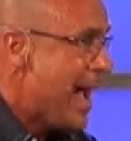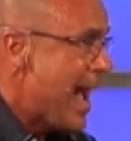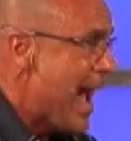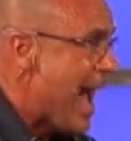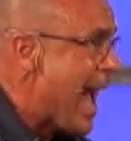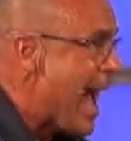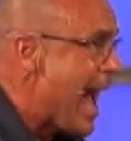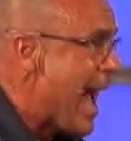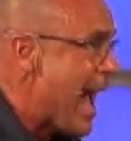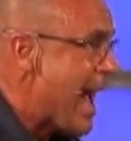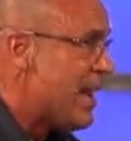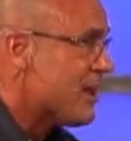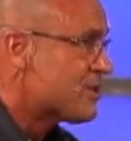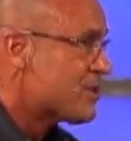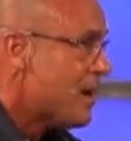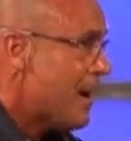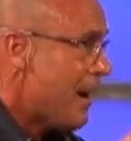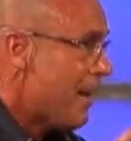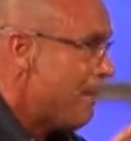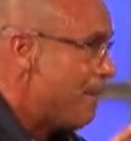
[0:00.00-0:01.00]

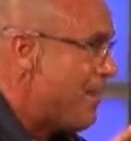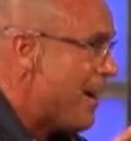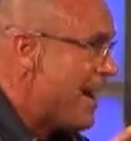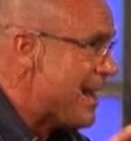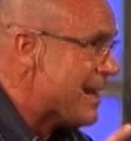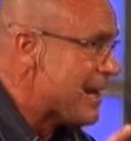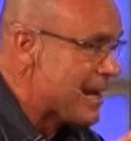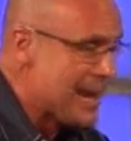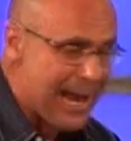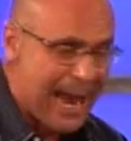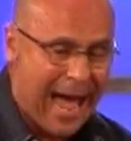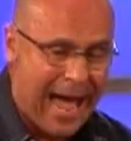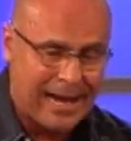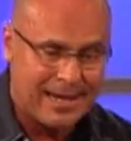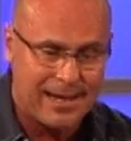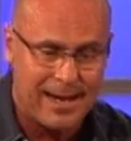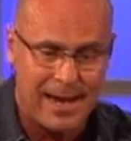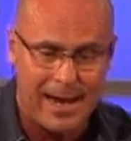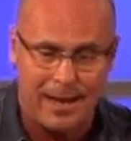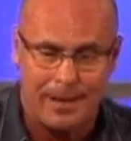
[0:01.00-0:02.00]
has been
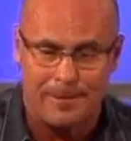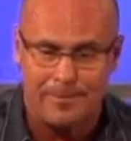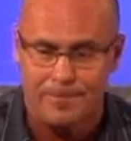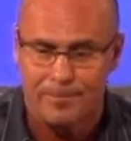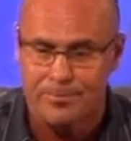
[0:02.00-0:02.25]
lacking.